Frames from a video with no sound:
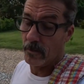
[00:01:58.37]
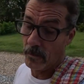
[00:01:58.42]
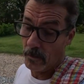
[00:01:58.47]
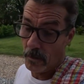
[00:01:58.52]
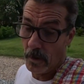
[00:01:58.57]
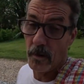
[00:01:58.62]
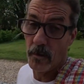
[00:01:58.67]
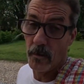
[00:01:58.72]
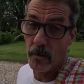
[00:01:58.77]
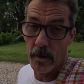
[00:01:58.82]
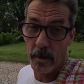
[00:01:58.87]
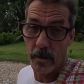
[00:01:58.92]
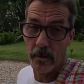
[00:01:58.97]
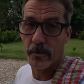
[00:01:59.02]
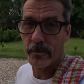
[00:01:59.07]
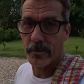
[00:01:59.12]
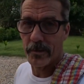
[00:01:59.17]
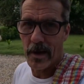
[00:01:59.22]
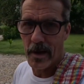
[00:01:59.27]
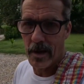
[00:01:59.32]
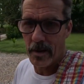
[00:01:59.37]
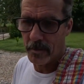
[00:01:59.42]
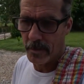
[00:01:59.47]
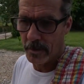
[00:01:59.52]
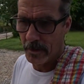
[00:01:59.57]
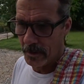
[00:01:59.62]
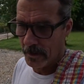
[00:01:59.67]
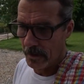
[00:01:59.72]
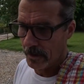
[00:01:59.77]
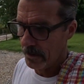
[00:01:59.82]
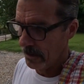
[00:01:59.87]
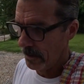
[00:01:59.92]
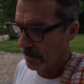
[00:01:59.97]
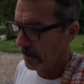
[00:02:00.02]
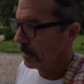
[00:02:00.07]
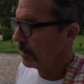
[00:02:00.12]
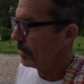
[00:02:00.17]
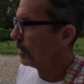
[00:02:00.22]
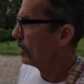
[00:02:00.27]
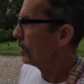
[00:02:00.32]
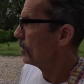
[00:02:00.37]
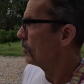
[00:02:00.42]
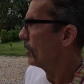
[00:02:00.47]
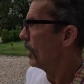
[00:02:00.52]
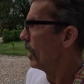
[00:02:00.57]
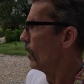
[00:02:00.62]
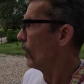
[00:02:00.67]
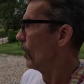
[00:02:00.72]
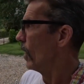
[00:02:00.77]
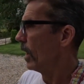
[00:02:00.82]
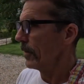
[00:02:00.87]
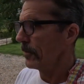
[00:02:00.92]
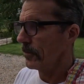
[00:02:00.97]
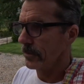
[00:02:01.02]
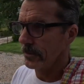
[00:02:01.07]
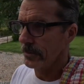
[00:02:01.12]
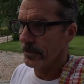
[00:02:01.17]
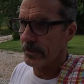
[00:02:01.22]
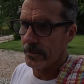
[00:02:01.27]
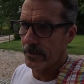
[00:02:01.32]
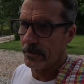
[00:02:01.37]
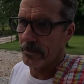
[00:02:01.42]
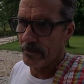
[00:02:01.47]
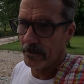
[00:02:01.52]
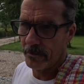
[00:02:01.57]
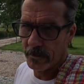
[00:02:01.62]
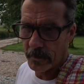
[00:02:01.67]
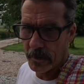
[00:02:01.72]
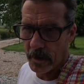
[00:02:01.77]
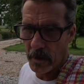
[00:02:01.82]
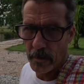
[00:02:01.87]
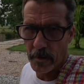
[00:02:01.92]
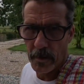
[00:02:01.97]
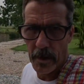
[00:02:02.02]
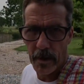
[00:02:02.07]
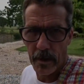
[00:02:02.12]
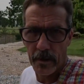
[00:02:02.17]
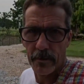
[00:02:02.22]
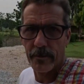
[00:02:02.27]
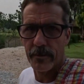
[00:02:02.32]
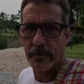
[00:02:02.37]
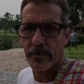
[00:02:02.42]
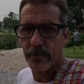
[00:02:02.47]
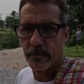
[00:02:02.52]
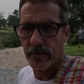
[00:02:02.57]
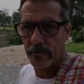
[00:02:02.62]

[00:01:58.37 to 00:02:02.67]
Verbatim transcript: well, one, it was hot, but my wife was coming out and